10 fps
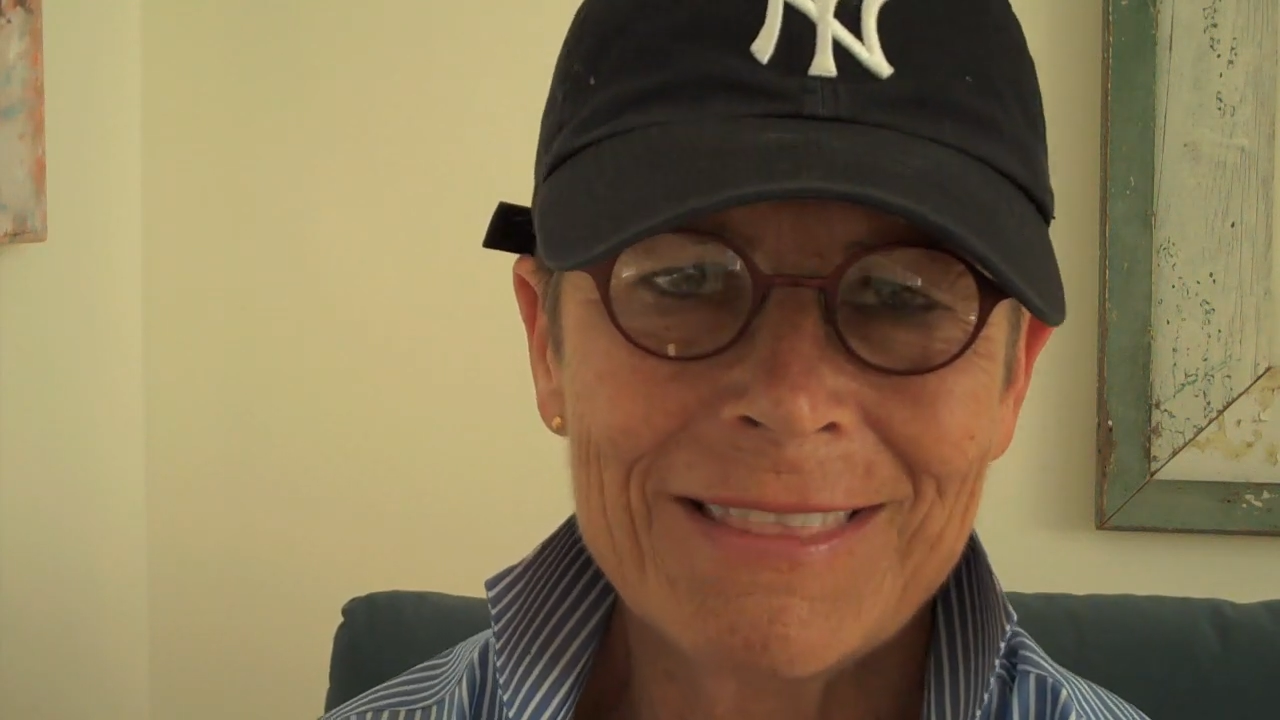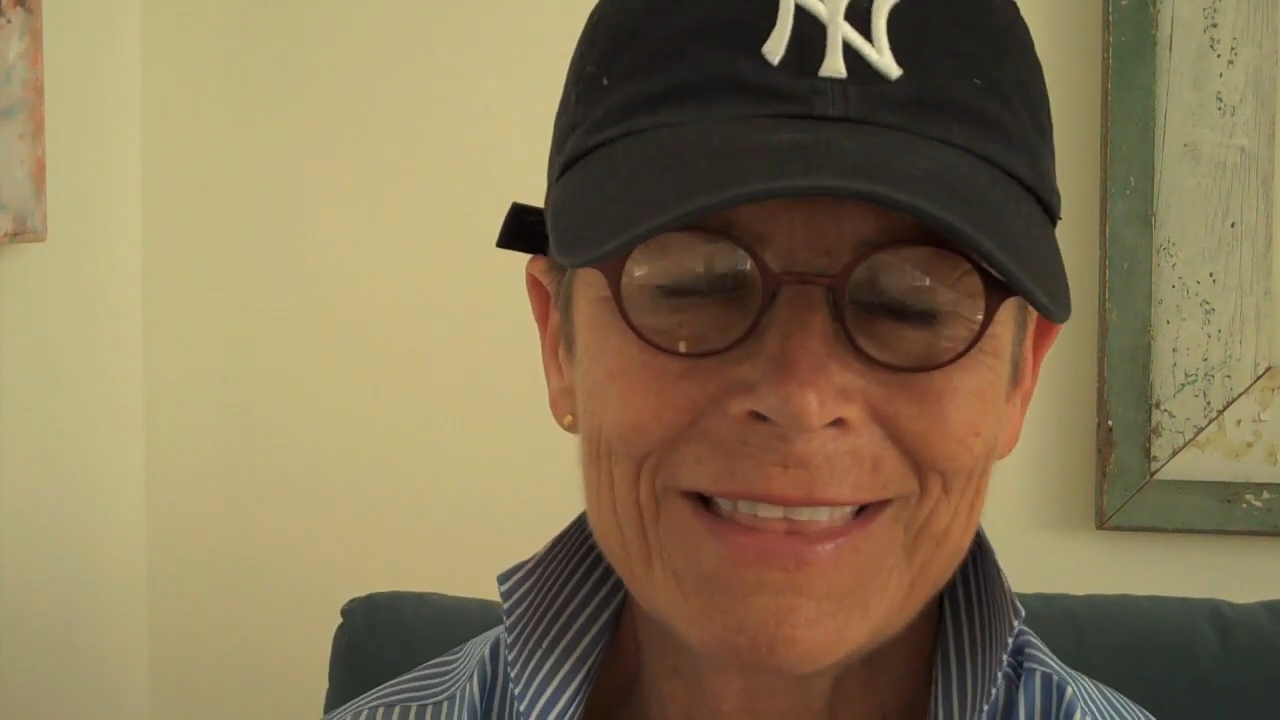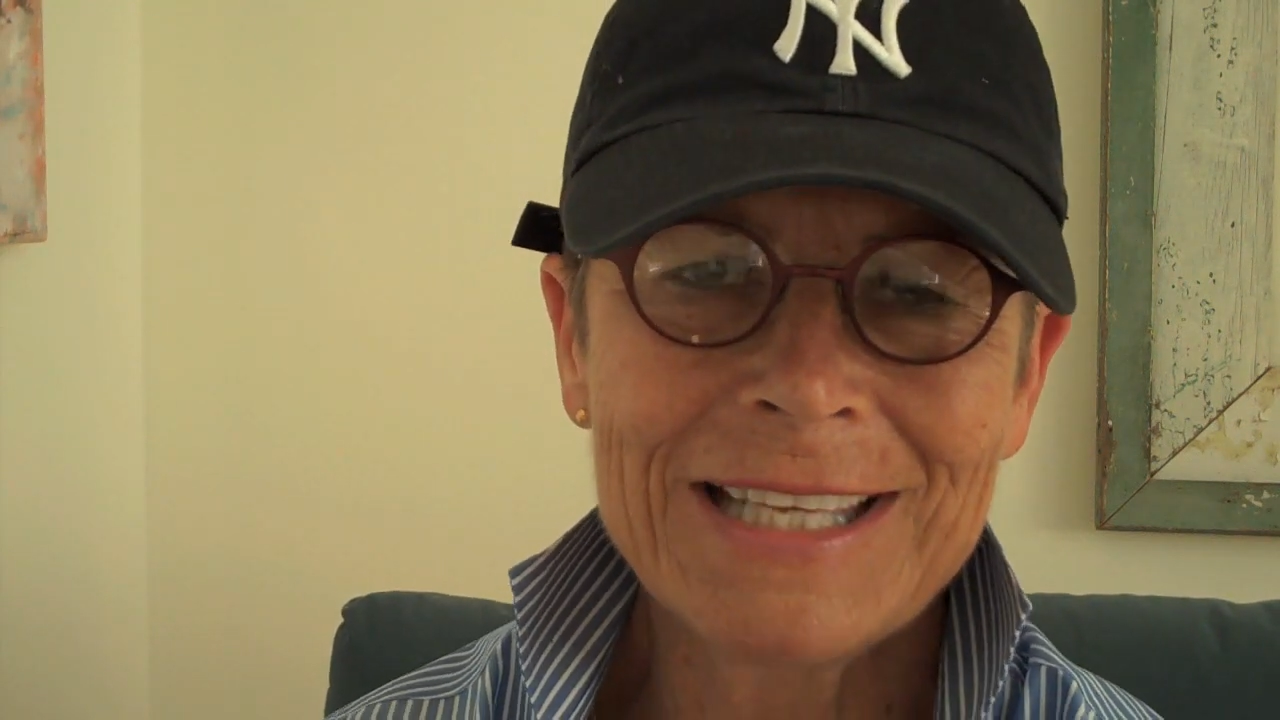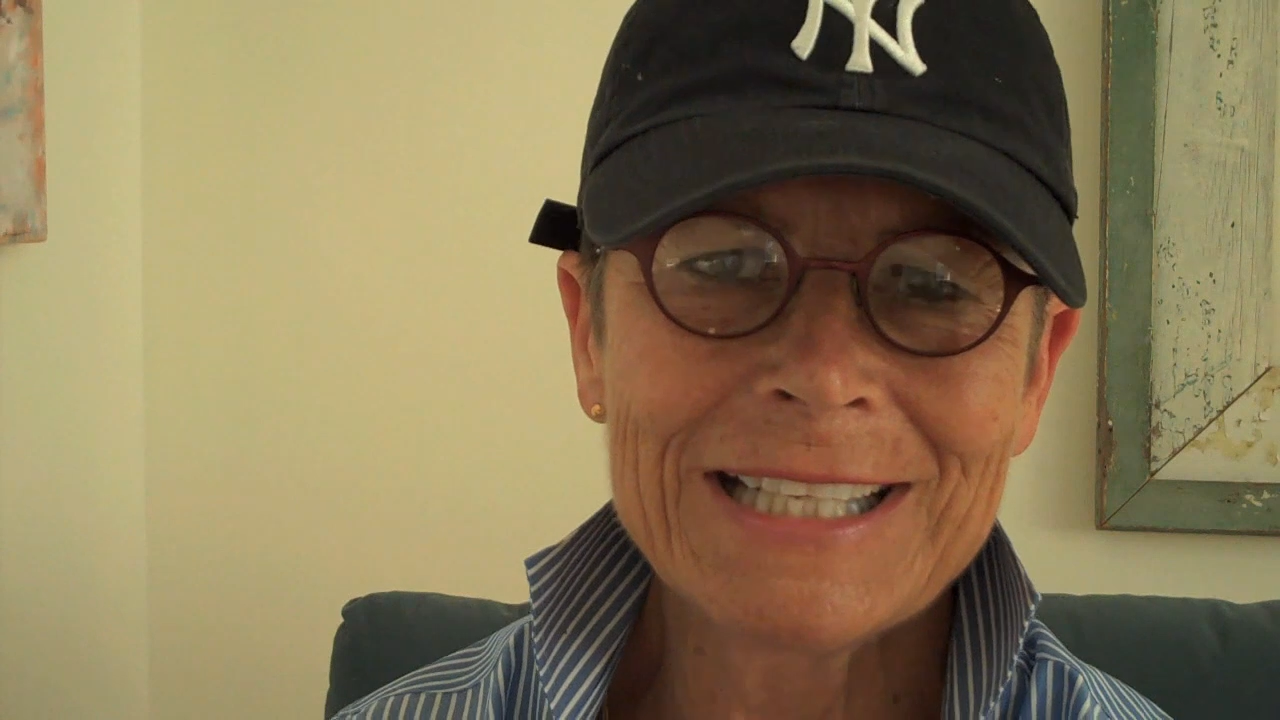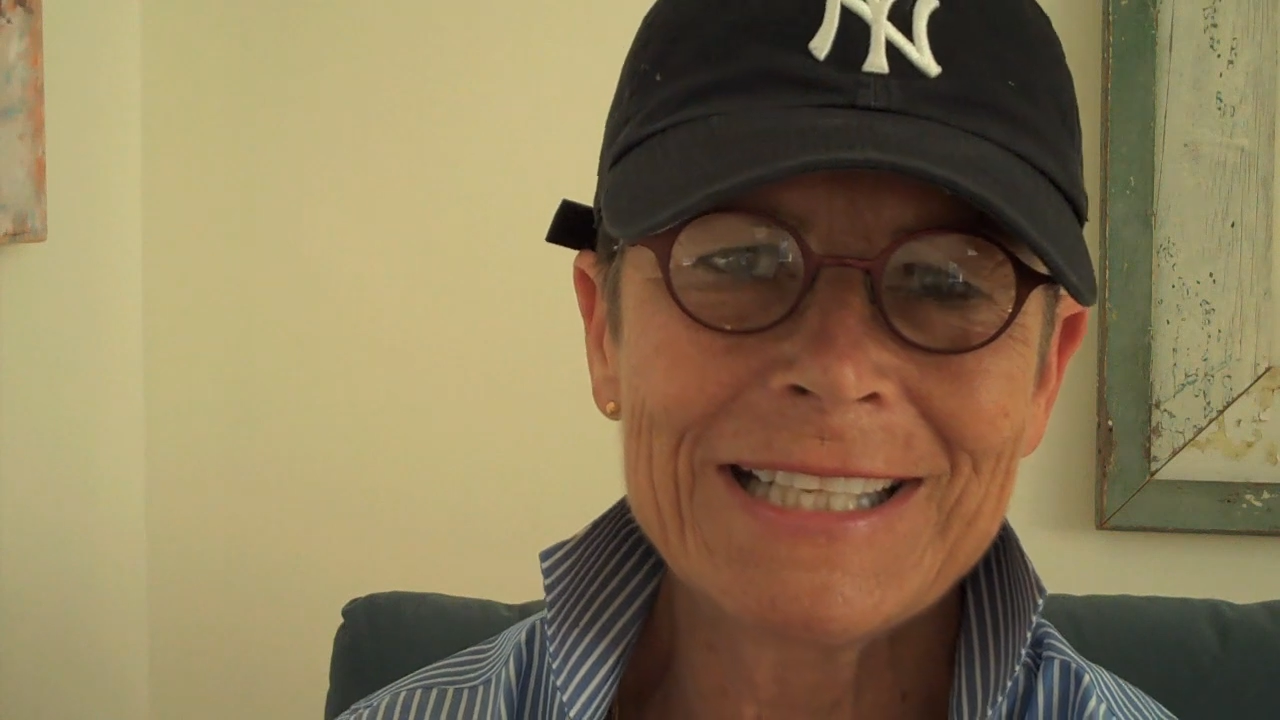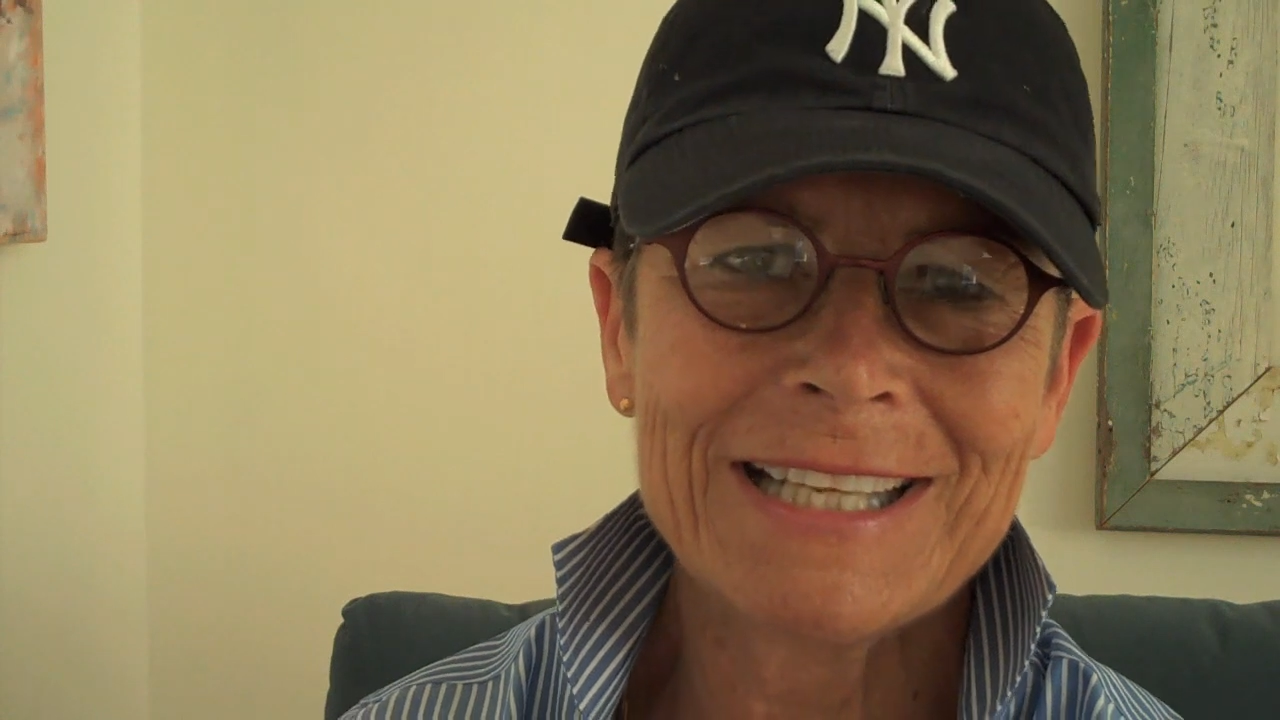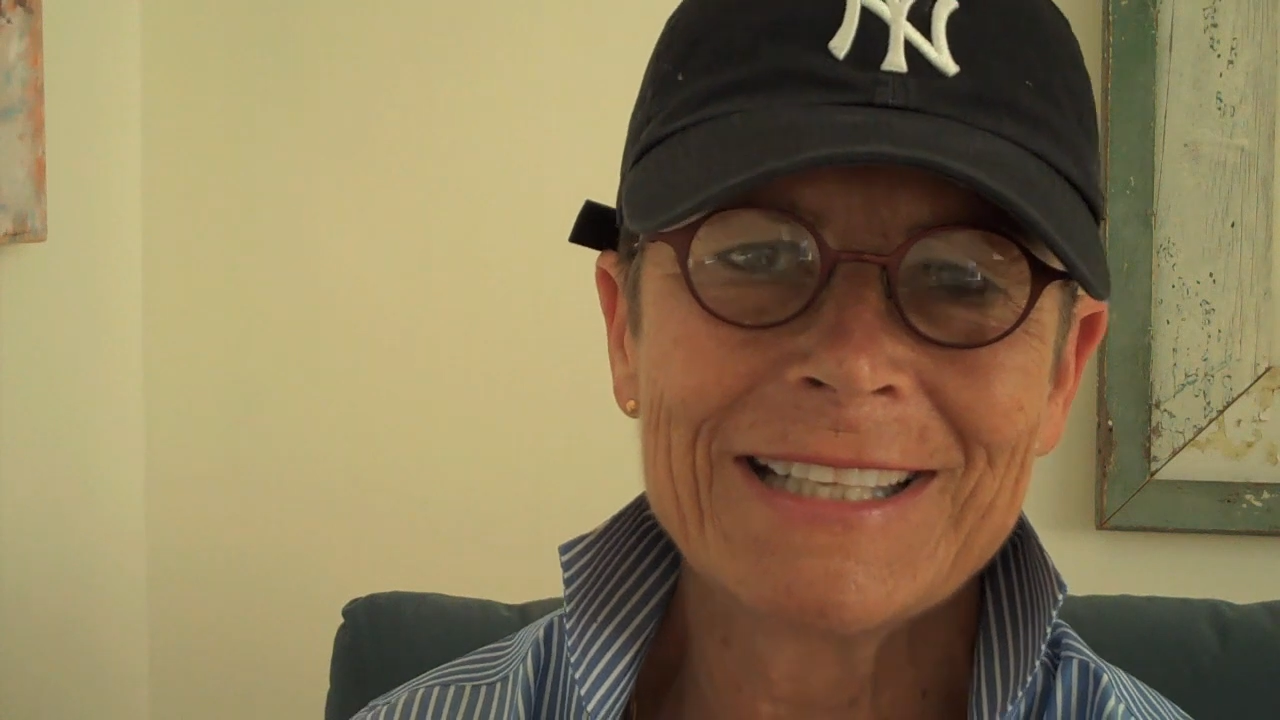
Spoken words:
think it